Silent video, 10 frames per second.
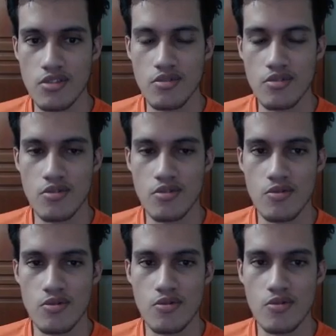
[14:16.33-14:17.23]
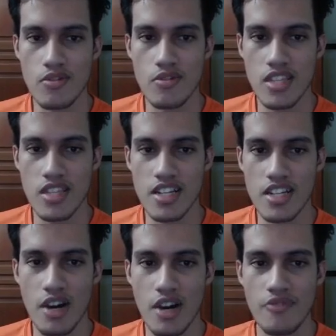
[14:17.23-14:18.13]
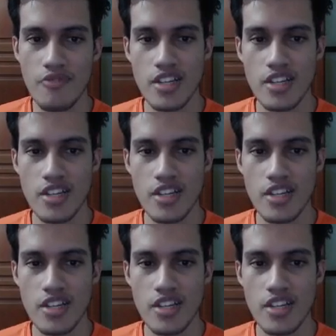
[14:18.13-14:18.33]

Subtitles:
to take them out before they can